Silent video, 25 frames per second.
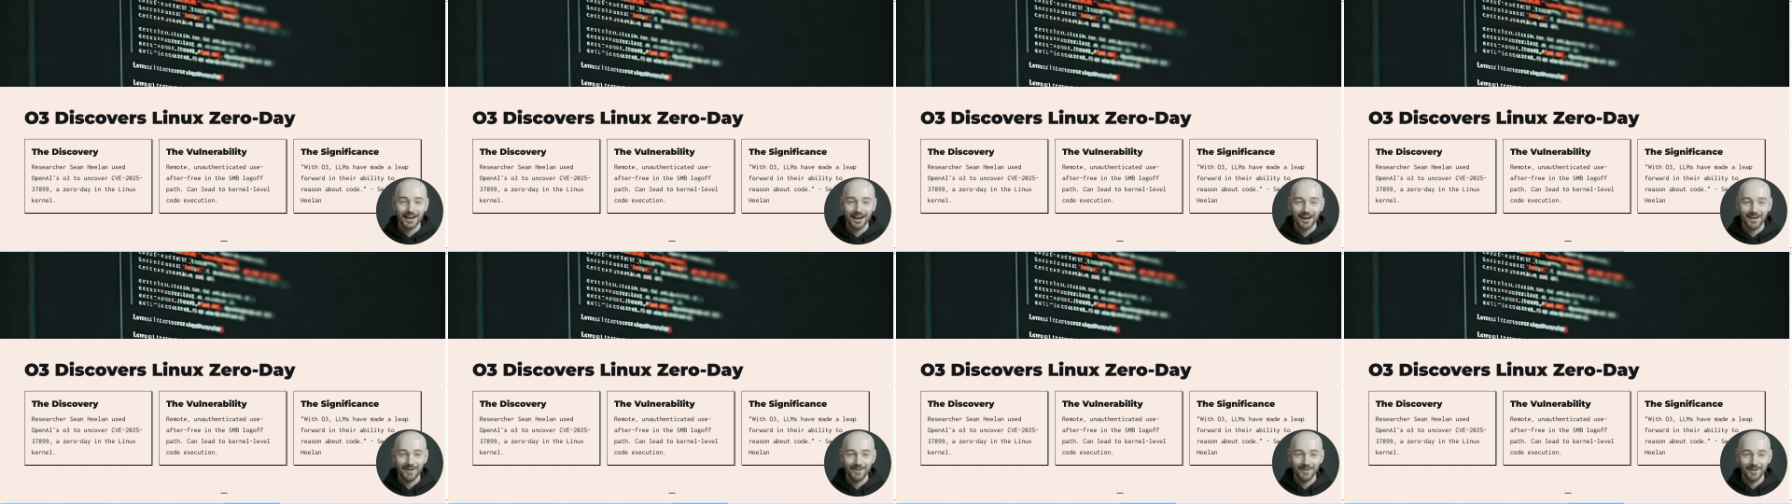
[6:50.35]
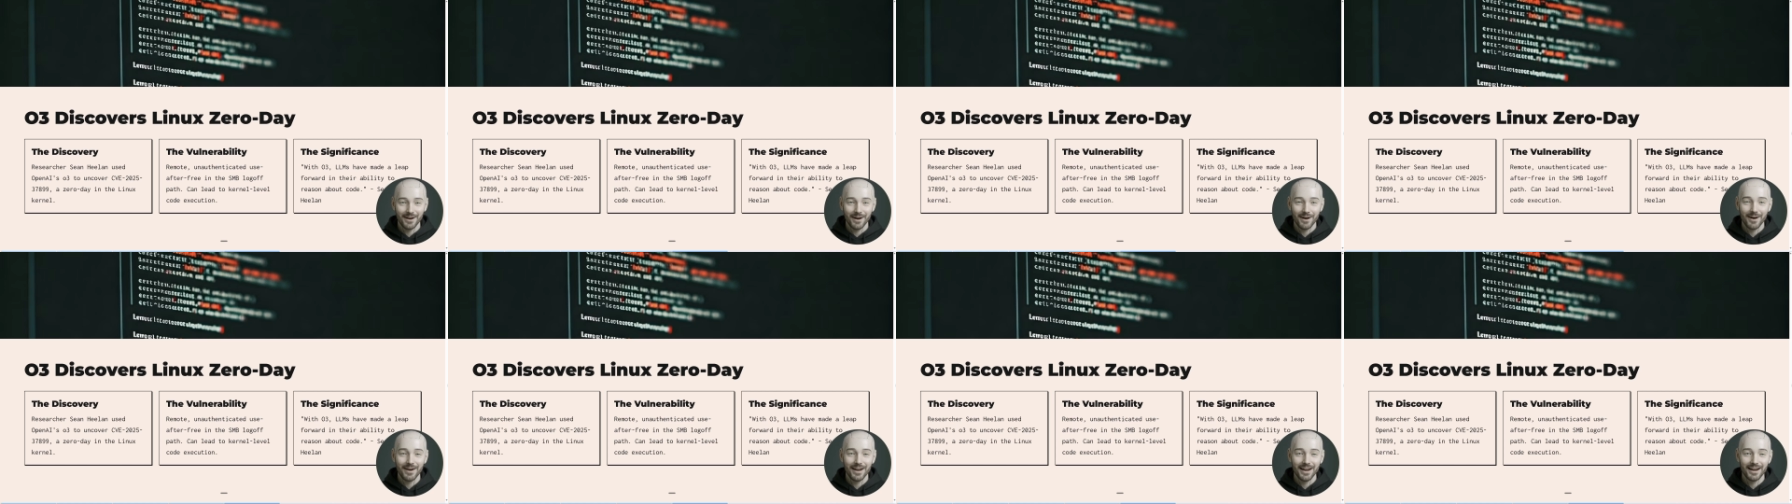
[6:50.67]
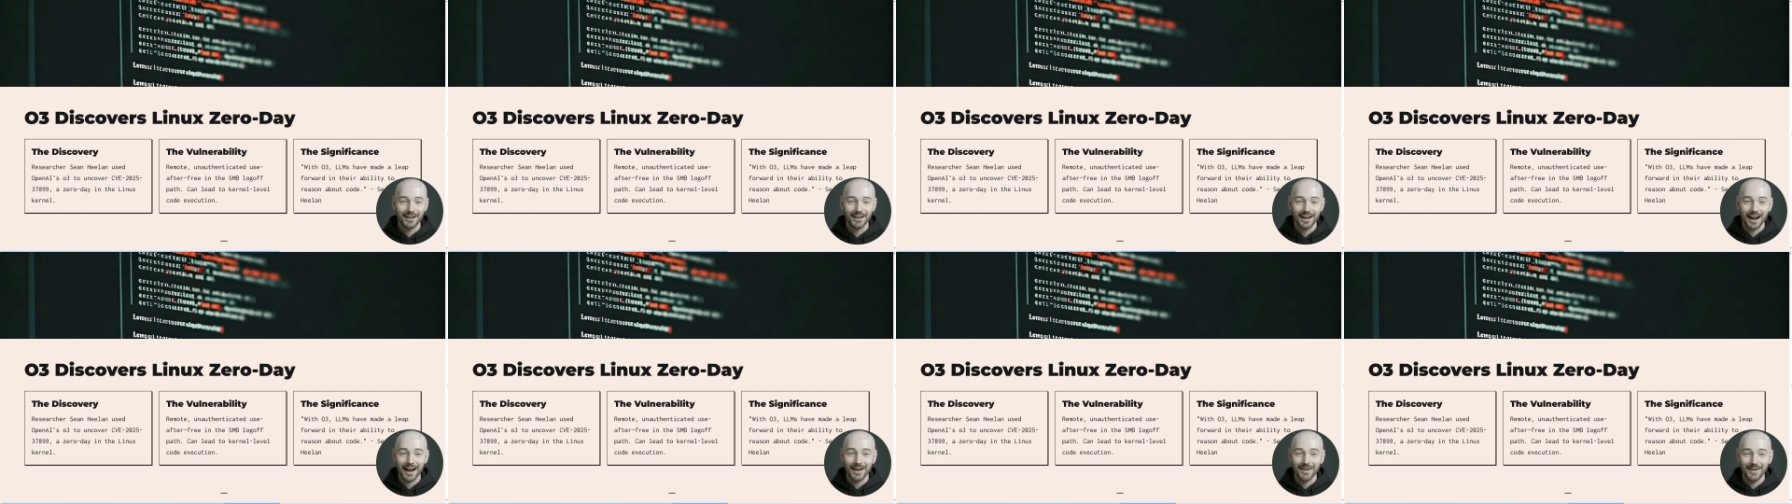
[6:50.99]
in fewer than
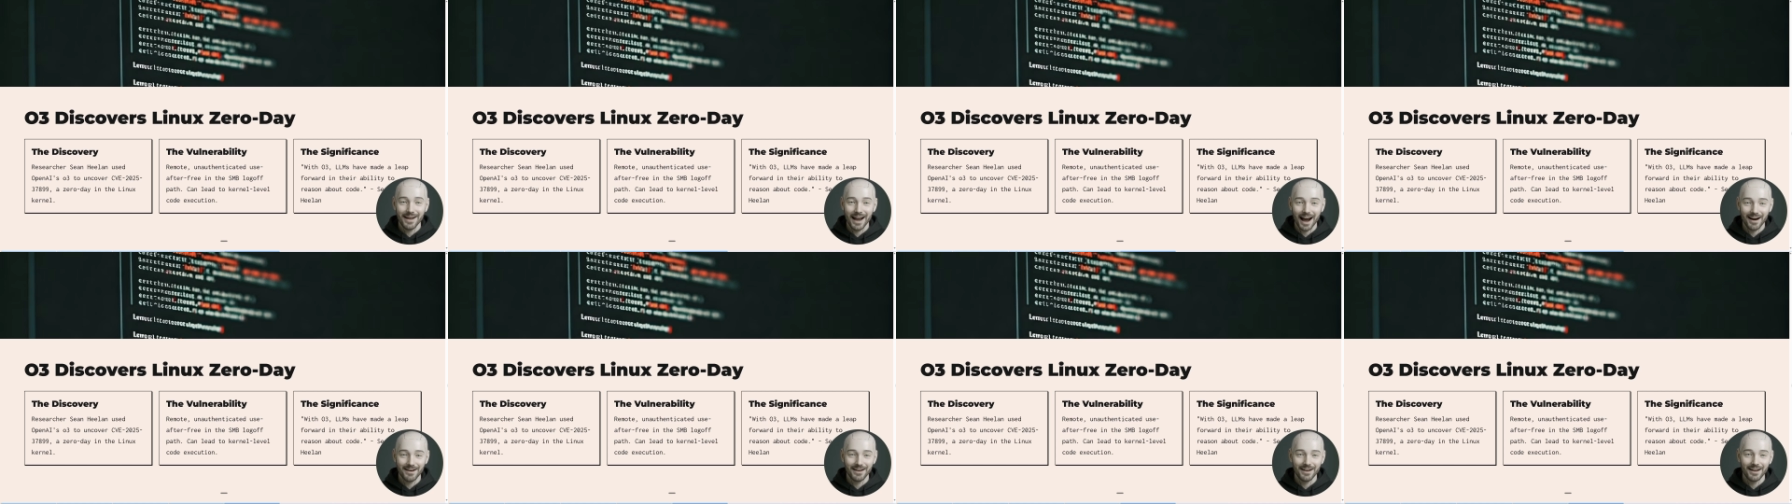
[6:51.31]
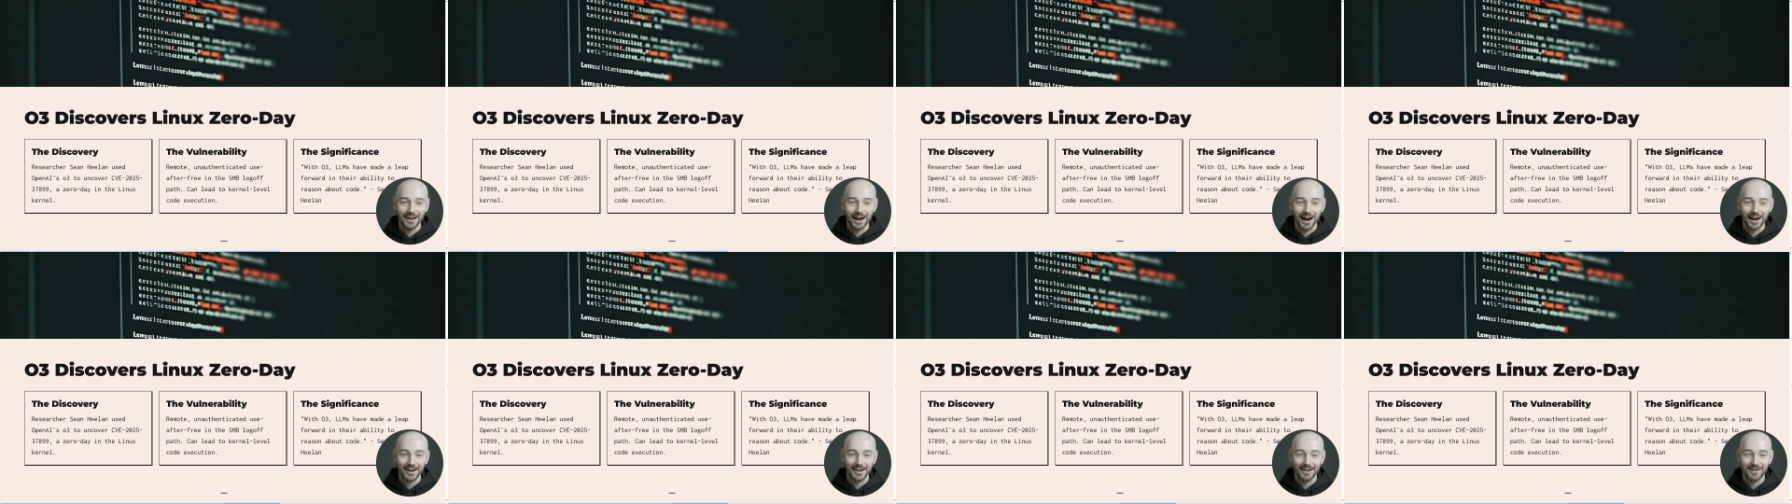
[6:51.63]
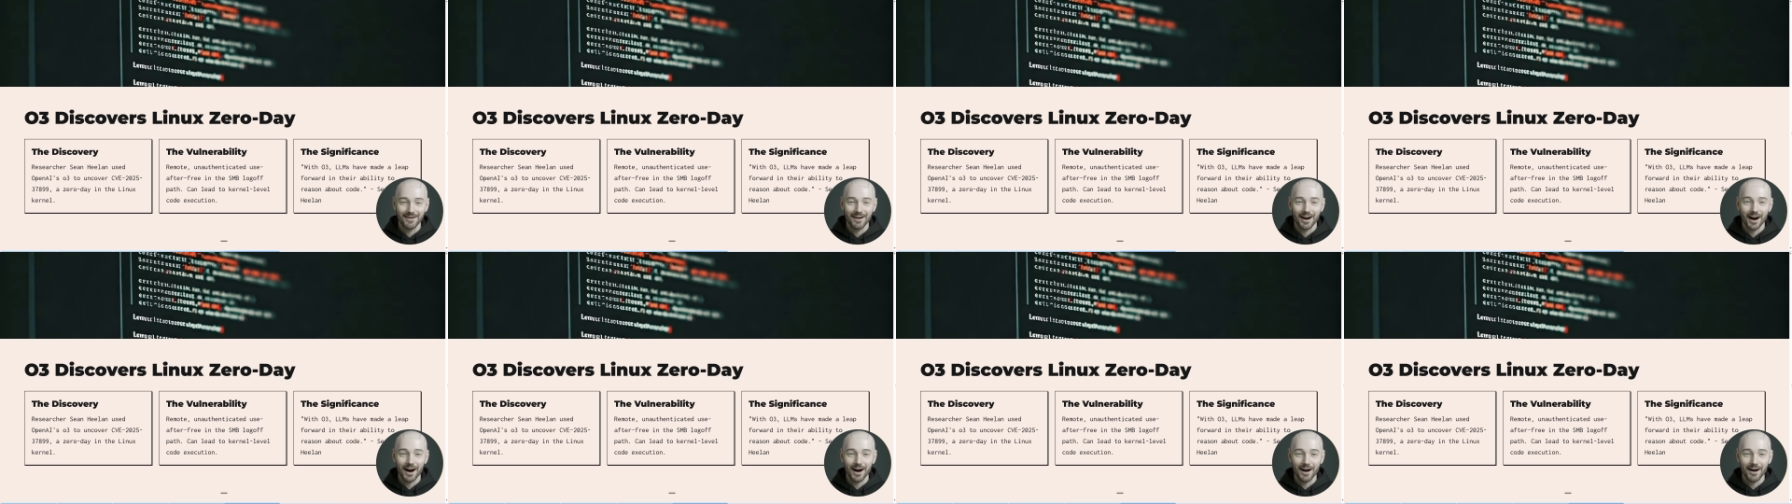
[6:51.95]
10,000 lines
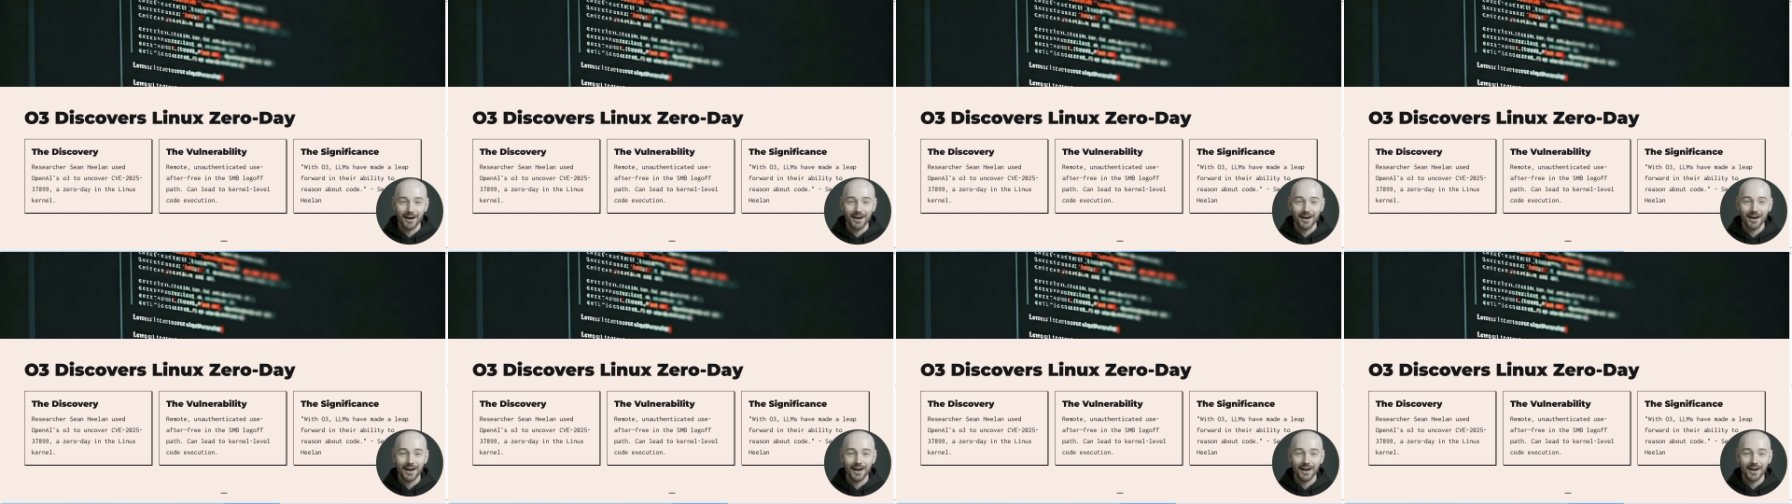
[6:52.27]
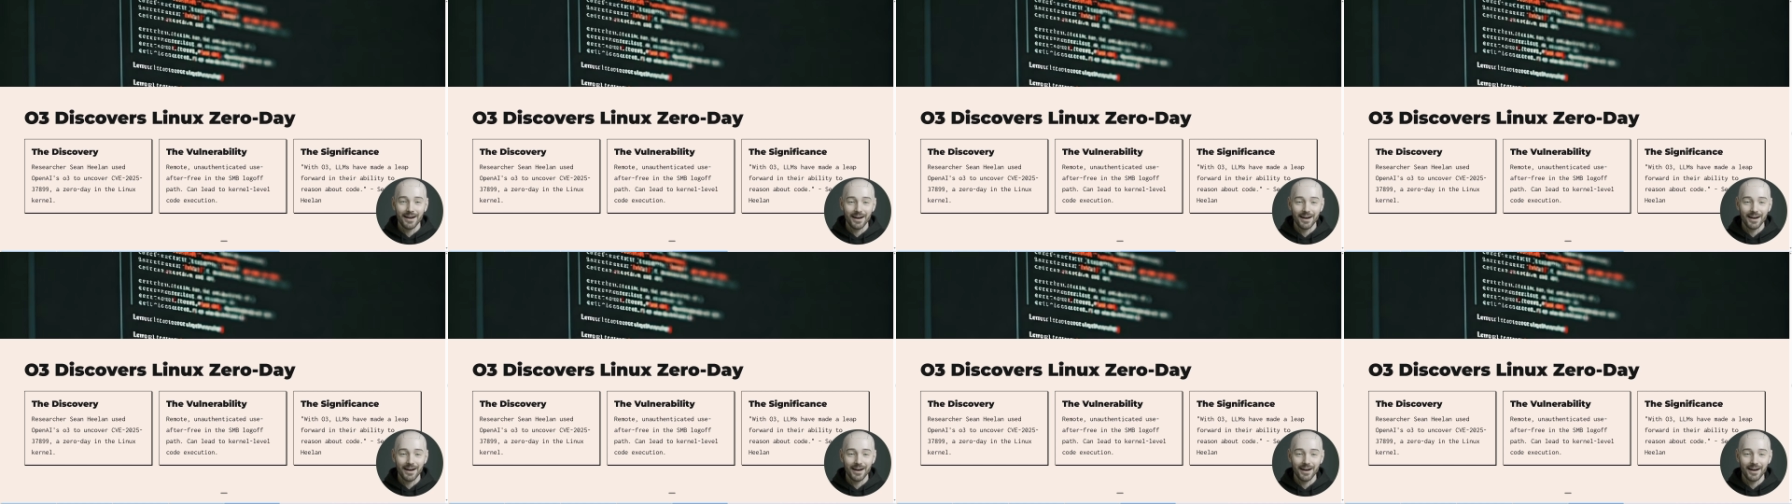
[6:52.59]
of code,